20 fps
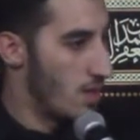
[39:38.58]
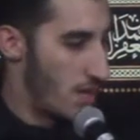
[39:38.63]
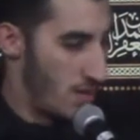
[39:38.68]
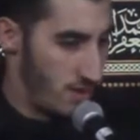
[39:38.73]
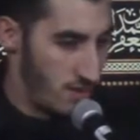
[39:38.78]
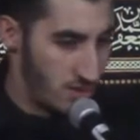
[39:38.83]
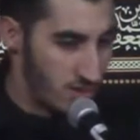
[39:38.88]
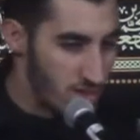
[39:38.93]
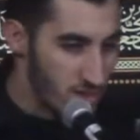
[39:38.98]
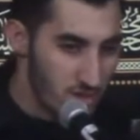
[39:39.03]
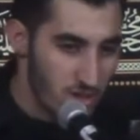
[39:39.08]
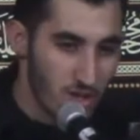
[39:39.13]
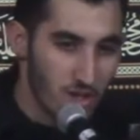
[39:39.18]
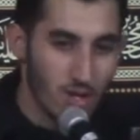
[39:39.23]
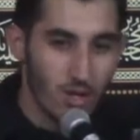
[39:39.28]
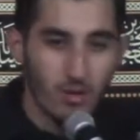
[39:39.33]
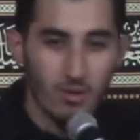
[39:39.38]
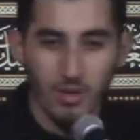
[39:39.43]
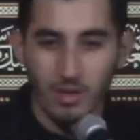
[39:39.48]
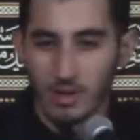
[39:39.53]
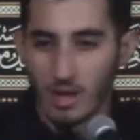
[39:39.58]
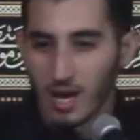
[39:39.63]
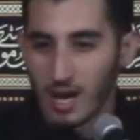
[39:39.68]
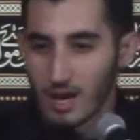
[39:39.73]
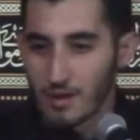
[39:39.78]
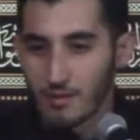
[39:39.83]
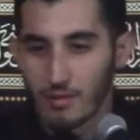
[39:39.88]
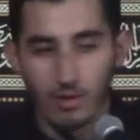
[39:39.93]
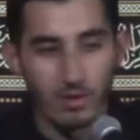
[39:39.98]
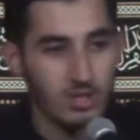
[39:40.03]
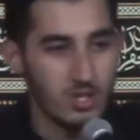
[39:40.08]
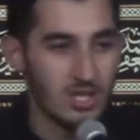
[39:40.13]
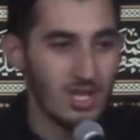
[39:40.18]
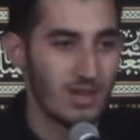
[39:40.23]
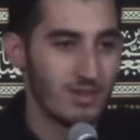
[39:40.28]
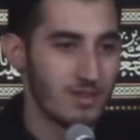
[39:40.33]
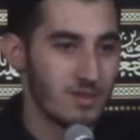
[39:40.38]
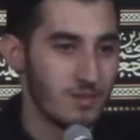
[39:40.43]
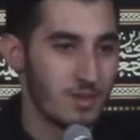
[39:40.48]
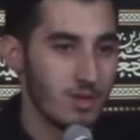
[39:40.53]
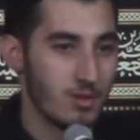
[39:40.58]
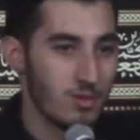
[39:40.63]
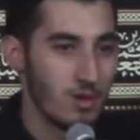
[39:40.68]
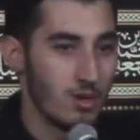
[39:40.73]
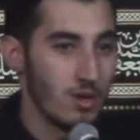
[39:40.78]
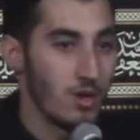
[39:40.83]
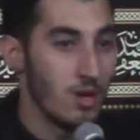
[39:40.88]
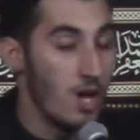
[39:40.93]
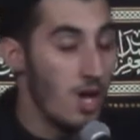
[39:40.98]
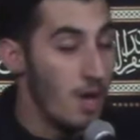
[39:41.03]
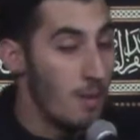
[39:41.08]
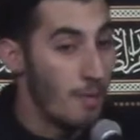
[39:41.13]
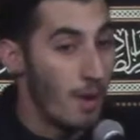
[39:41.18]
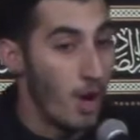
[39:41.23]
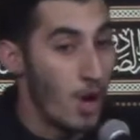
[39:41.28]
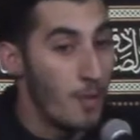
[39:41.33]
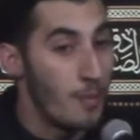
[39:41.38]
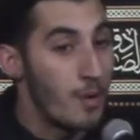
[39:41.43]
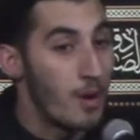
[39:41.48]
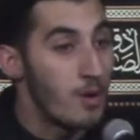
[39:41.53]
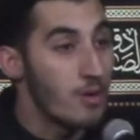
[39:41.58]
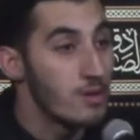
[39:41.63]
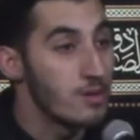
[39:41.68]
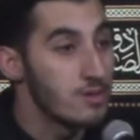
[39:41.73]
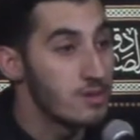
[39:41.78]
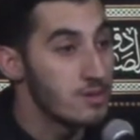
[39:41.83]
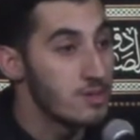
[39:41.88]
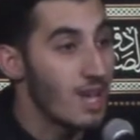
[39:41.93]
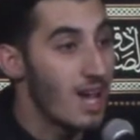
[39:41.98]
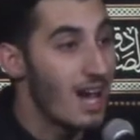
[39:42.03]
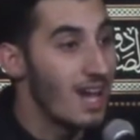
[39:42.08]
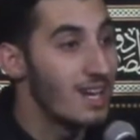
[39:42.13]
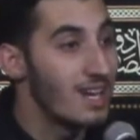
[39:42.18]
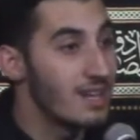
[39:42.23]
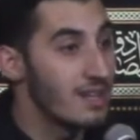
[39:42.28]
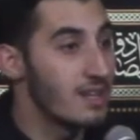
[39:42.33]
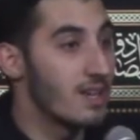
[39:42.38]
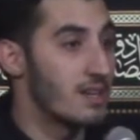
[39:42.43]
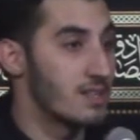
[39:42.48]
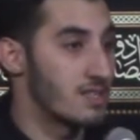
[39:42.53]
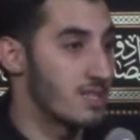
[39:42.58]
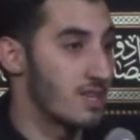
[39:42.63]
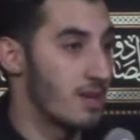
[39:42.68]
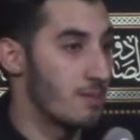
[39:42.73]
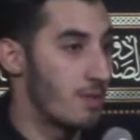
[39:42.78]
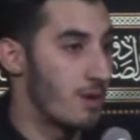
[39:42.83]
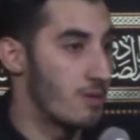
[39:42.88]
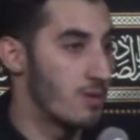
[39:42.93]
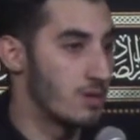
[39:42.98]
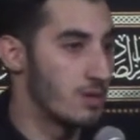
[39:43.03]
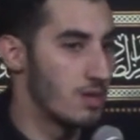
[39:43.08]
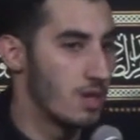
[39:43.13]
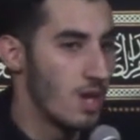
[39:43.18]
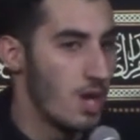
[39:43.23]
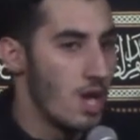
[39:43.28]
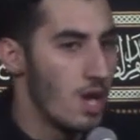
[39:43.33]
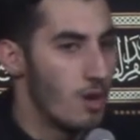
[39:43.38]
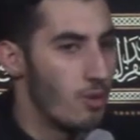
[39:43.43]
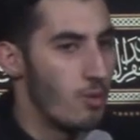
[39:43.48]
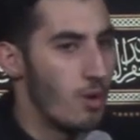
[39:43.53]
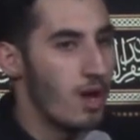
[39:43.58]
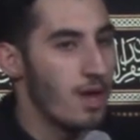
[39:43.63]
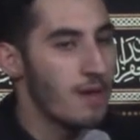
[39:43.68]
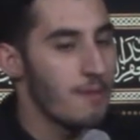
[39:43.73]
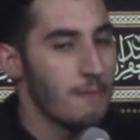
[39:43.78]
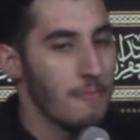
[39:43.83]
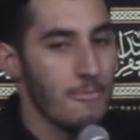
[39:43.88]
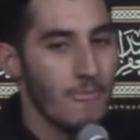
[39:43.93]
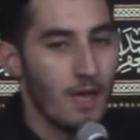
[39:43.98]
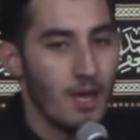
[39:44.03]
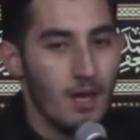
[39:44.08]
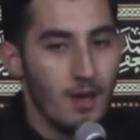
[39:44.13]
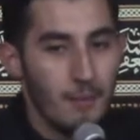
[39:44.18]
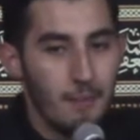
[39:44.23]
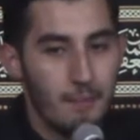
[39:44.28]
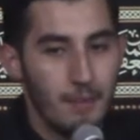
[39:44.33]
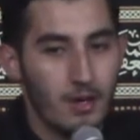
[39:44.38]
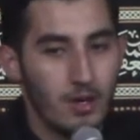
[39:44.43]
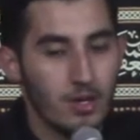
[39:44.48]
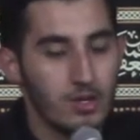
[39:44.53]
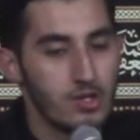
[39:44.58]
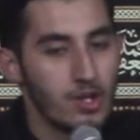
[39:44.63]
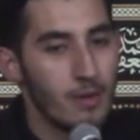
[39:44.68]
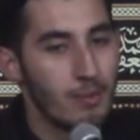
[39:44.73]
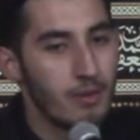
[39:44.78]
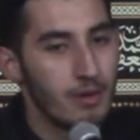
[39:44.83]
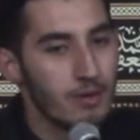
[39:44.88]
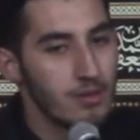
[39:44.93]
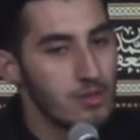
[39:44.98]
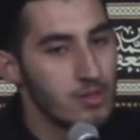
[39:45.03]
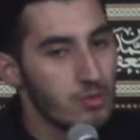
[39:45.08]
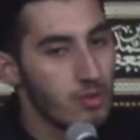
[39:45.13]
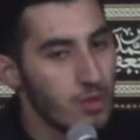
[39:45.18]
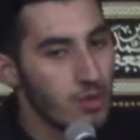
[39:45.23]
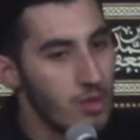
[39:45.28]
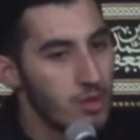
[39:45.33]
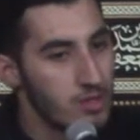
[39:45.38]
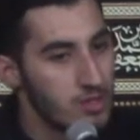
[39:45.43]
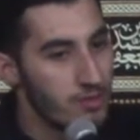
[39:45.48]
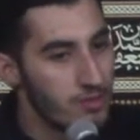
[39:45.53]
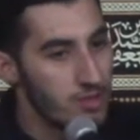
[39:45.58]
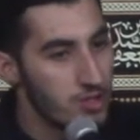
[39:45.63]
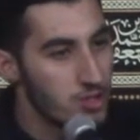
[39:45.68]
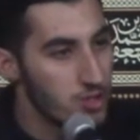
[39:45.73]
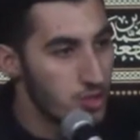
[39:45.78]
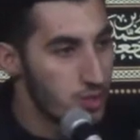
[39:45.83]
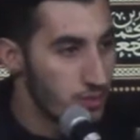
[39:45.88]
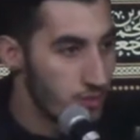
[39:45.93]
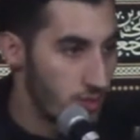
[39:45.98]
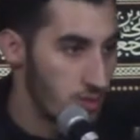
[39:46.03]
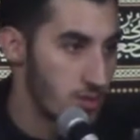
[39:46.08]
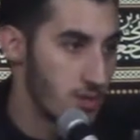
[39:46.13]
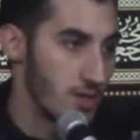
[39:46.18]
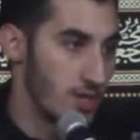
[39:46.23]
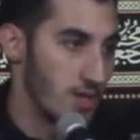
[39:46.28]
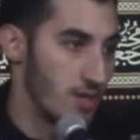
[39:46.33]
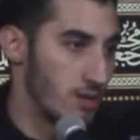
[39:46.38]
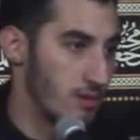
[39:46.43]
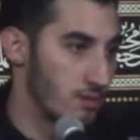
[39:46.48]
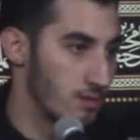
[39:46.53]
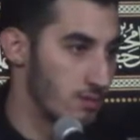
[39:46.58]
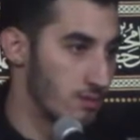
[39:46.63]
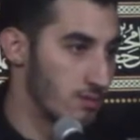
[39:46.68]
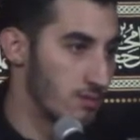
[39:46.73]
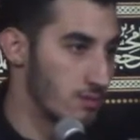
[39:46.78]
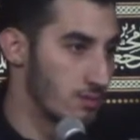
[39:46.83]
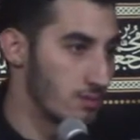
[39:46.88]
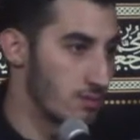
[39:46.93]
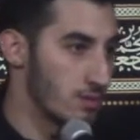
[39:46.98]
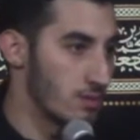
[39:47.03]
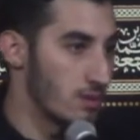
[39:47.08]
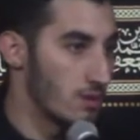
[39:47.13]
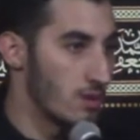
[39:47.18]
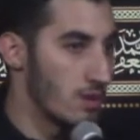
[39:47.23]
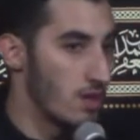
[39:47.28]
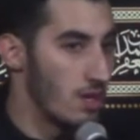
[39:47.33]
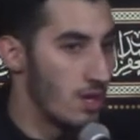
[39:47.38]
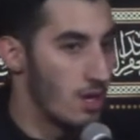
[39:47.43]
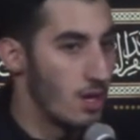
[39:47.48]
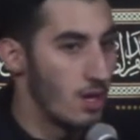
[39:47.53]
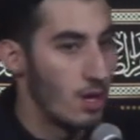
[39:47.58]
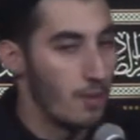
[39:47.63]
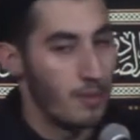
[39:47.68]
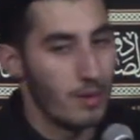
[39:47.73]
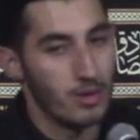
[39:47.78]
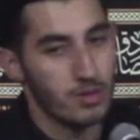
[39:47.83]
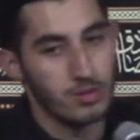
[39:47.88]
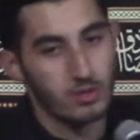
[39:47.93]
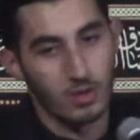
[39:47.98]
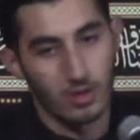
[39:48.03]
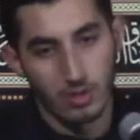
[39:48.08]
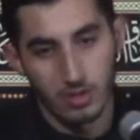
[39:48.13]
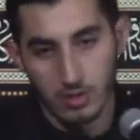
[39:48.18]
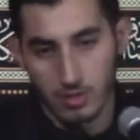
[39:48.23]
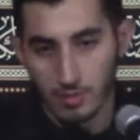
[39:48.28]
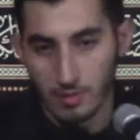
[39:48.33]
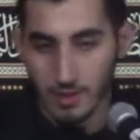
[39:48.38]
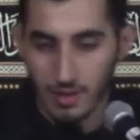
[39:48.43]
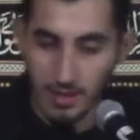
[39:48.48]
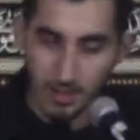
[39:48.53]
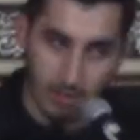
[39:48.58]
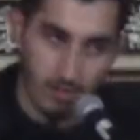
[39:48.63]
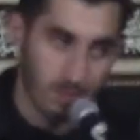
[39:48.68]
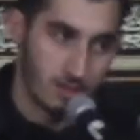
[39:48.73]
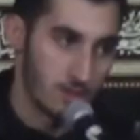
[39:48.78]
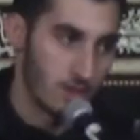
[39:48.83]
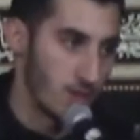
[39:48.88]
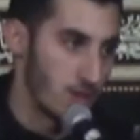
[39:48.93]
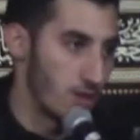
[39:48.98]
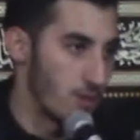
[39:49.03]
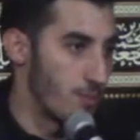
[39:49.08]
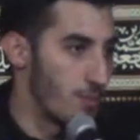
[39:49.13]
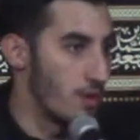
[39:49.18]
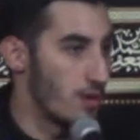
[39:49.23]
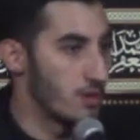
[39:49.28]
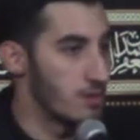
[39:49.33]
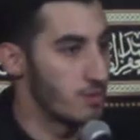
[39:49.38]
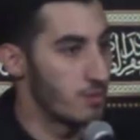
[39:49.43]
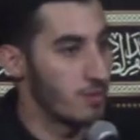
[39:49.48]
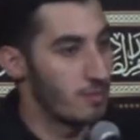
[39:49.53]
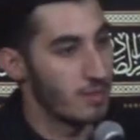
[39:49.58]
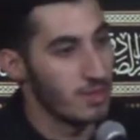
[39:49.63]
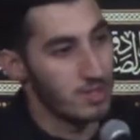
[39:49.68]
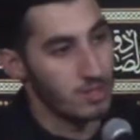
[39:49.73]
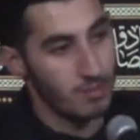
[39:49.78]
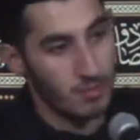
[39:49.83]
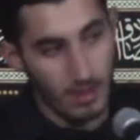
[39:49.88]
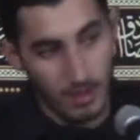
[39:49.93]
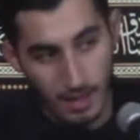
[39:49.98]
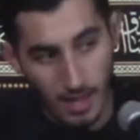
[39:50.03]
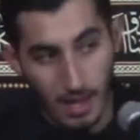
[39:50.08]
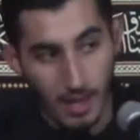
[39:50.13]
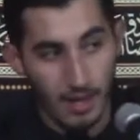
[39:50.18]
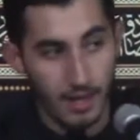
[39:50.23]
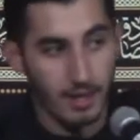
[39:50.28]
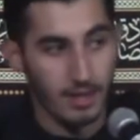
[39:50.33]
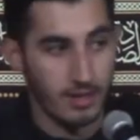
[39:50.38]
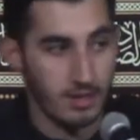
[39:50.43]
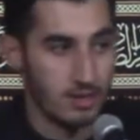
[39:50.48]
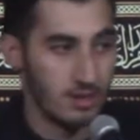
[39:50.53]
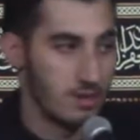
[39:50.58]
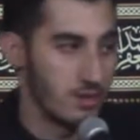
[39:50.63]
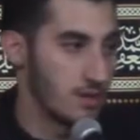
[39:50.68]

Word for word: And there's this girl and I love her and she loves me and whatnot. But her parents aren't letting us get married. Why? Because her parents want her to finish university parents want her to be this, parents want me to be that. And,